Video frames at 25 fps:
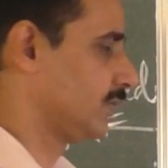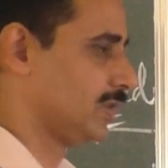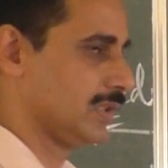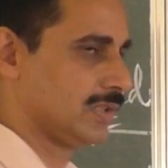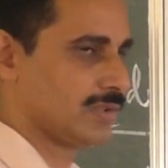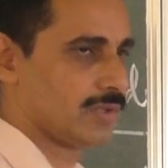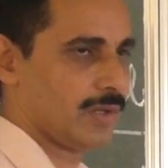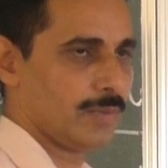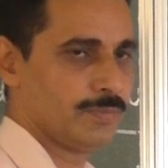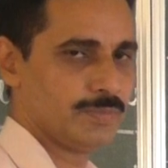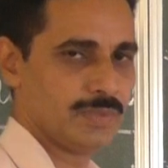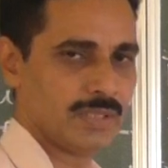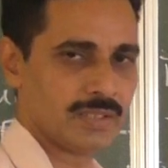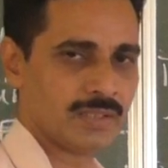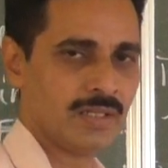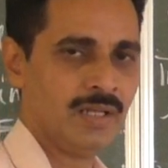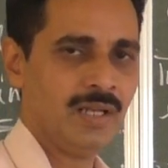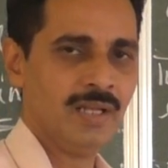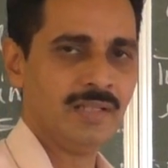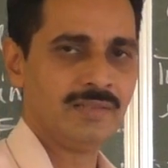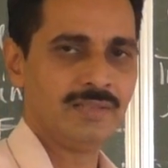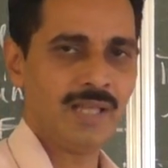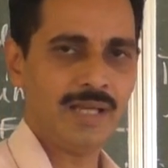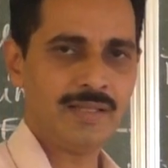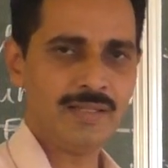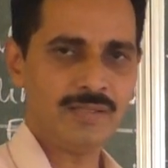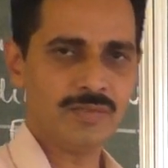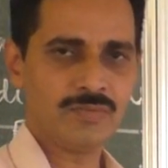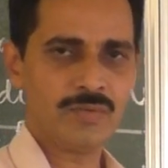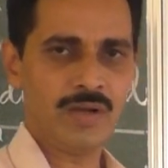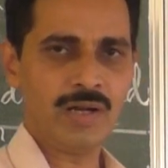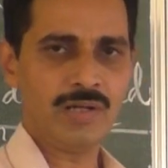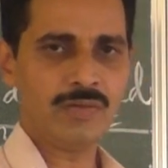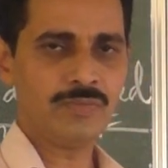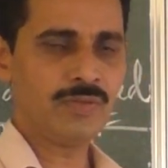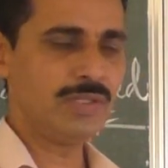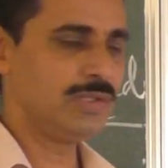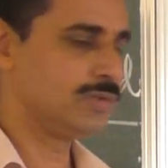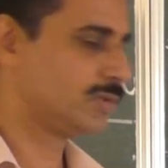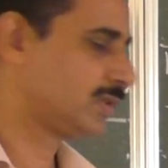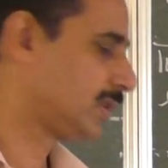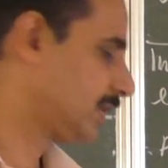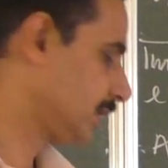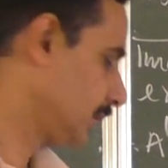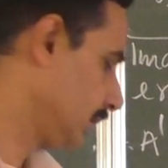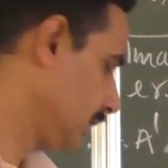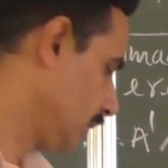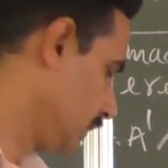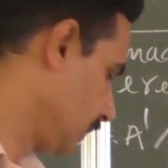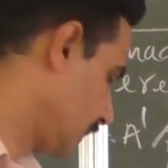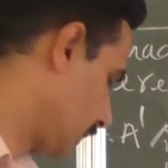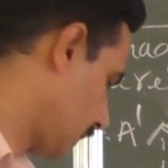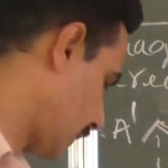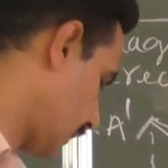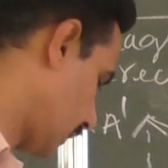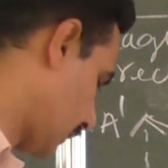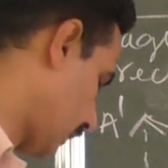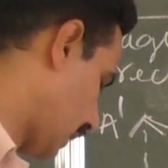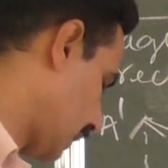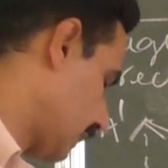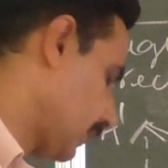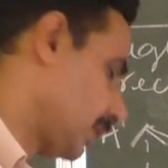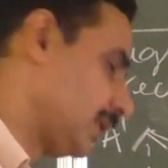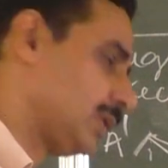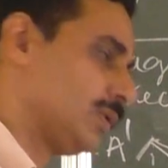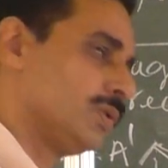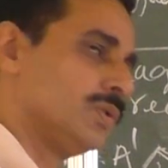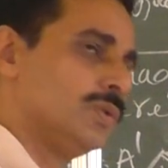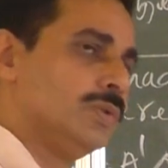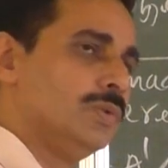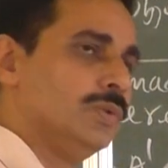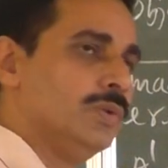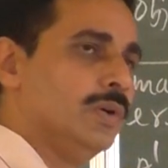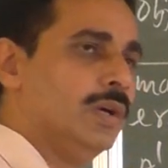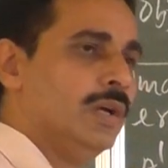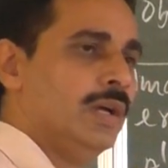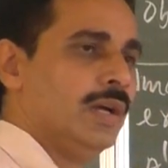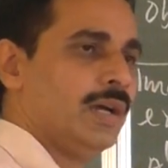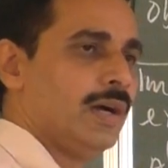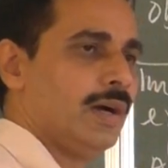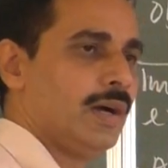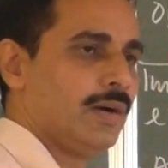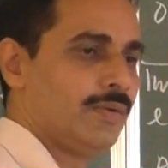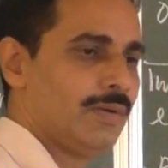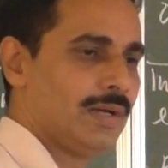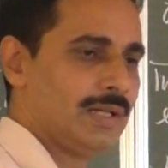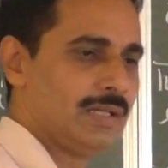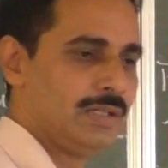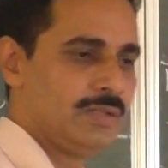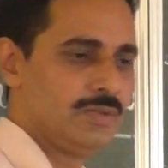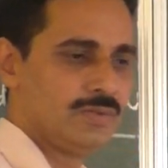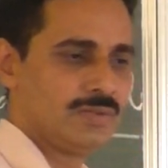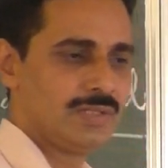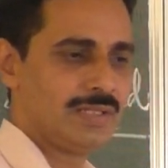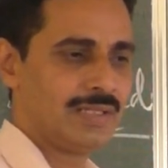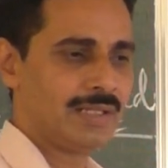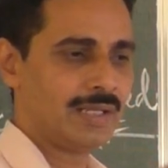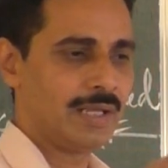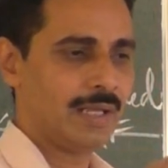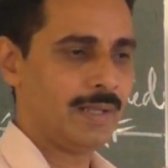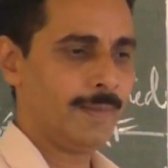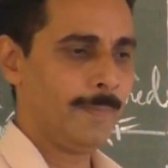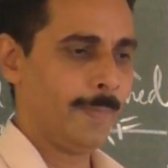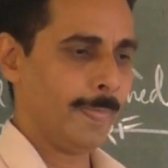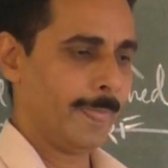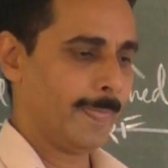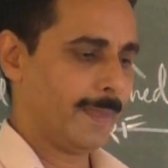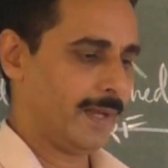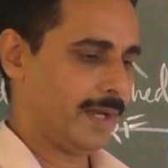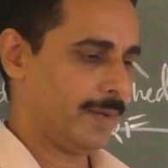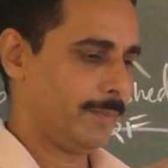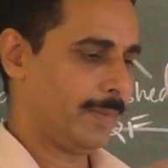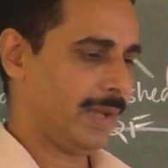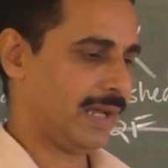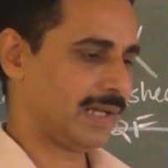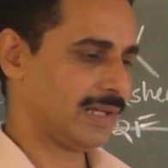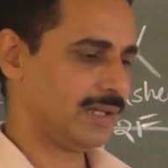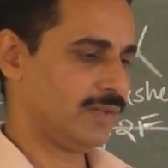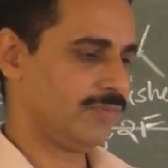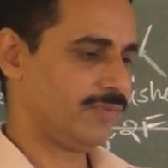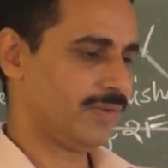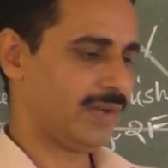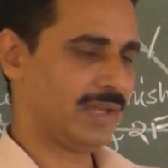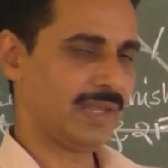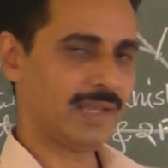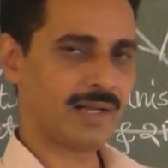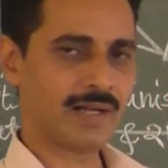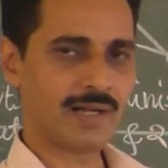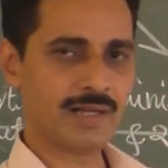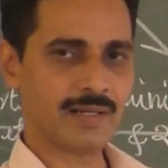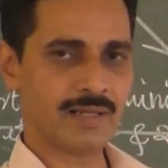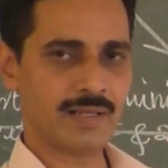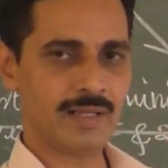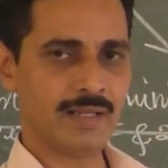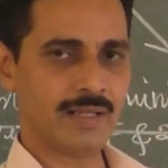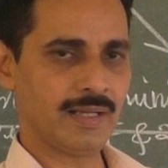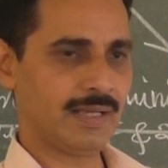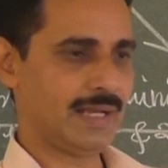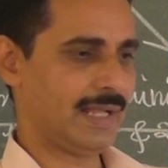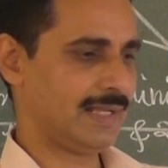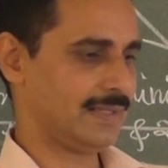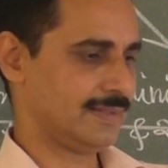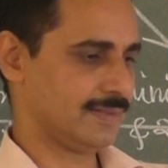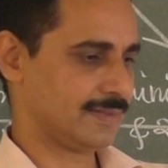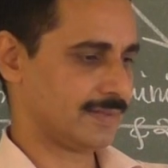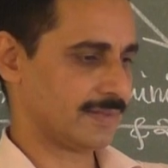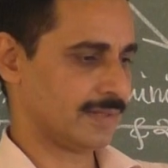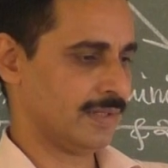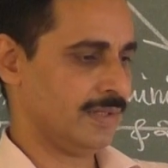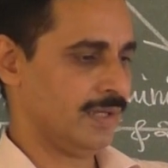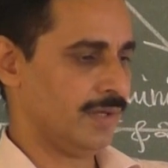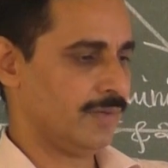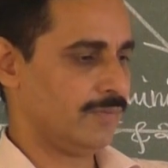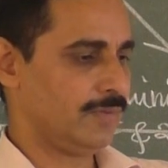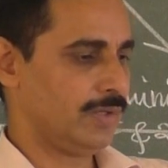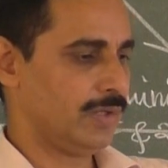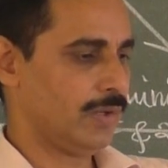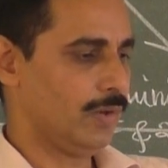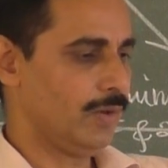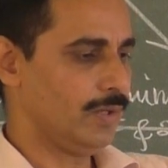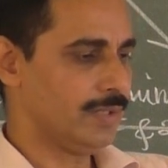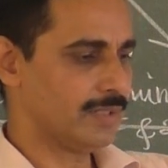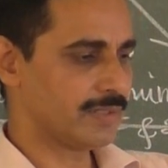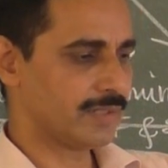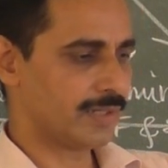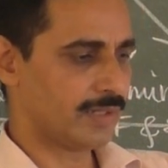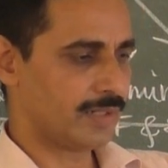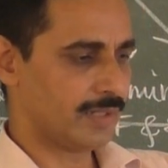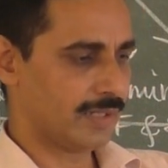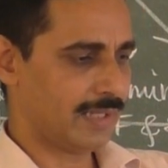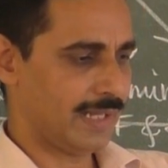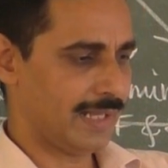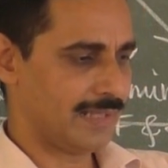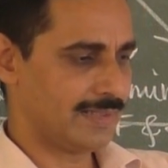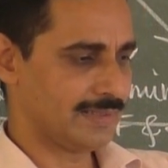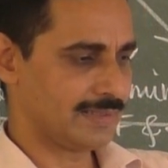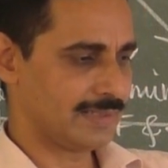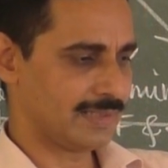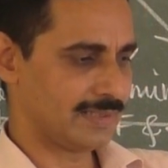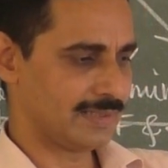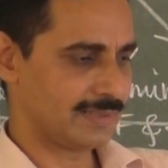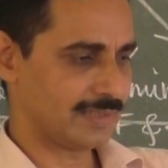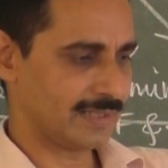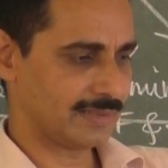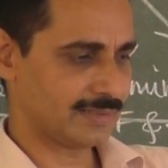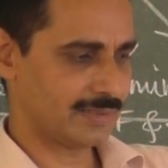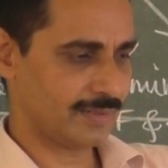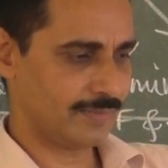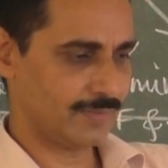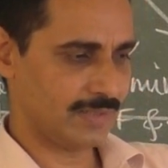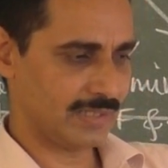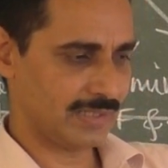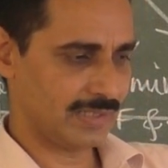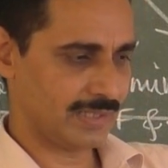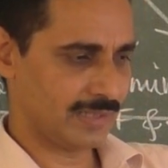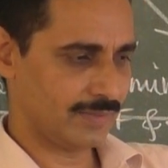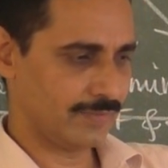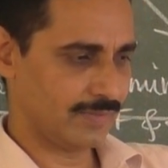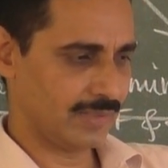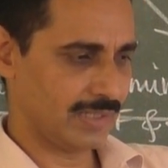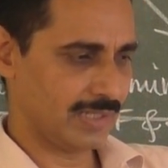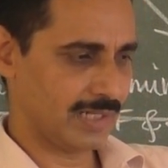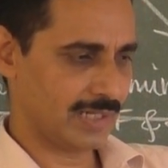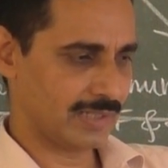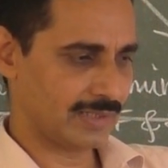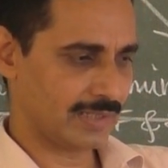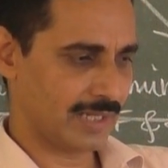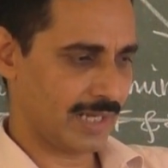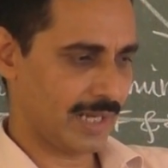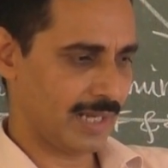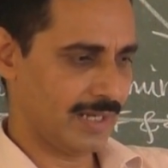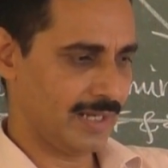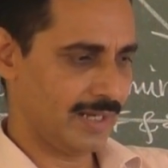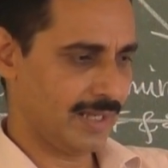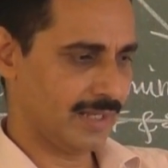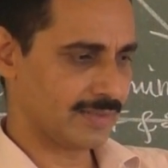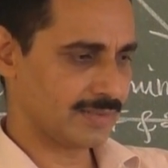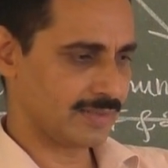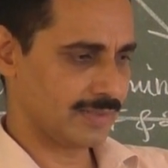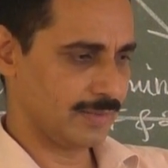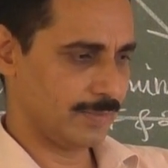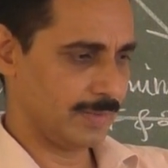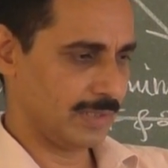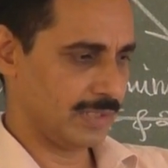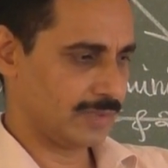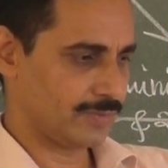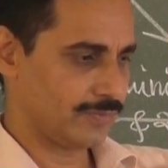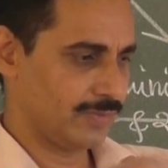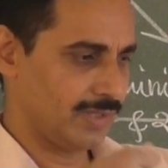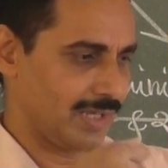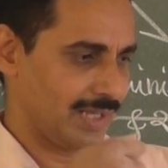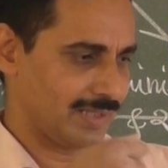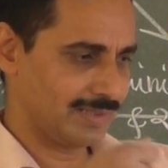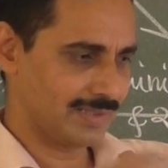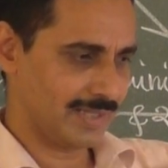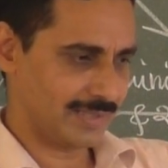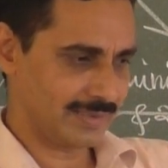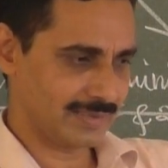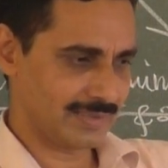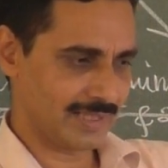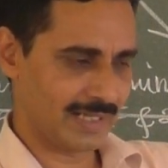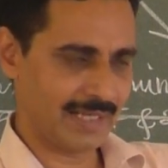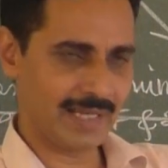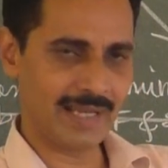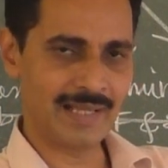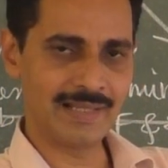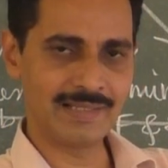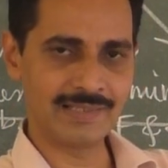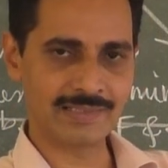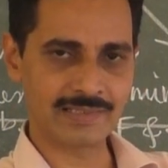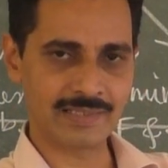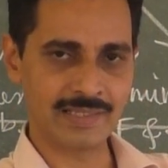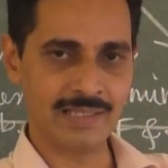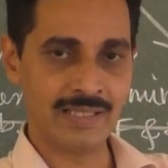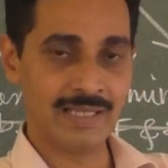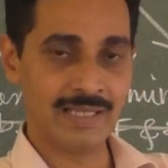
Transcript: this object. That is what we see, what we do while using a magnifier lens. We hold the lens in such a way that we get the enlarged image. We adjust the lens